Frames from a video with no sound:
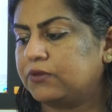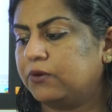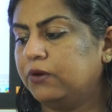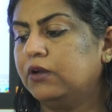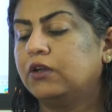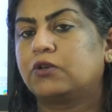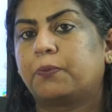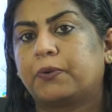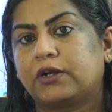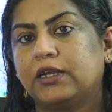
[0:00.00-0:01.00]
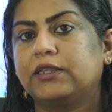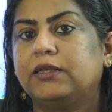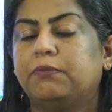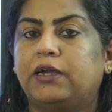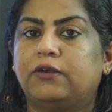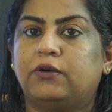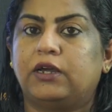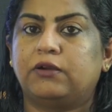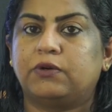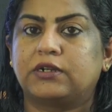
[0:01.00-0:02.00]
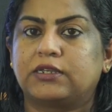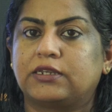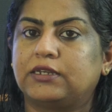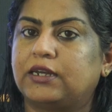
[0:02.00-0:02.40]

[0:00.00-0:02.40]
So to protect the biodiversity,